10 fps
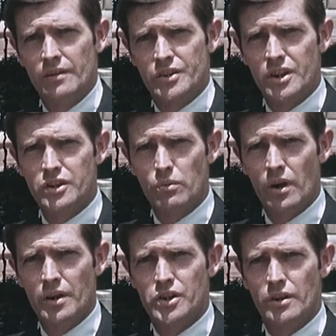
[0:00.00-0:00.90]
The
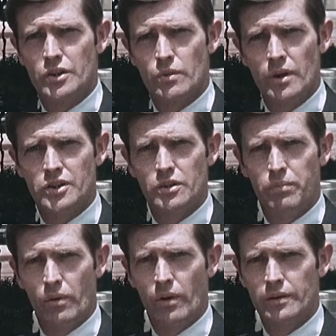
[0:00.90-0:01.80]
situation has reached
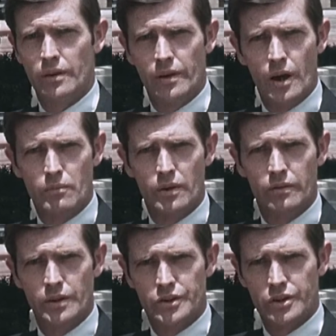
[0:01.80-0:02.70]
the point that a number
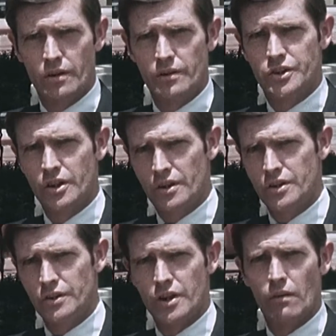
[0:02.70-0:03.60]
of concerned
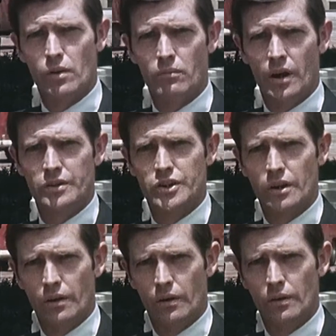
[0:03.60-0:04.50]
citizens several months
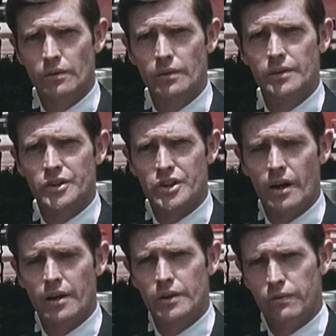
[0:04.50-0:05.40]
ago
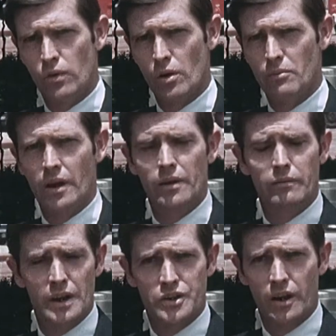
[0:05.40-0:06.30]
decided to form an
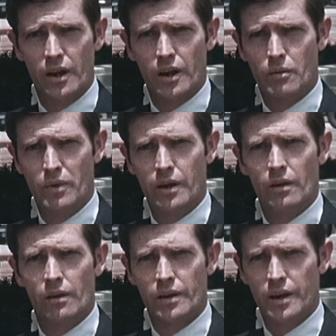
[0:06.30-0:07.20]
investigating committee
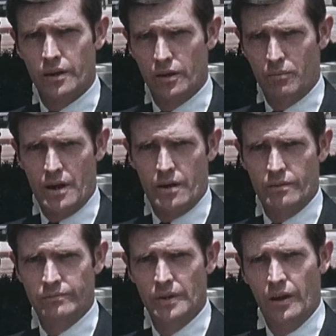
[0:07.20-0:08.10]
and look into the matter.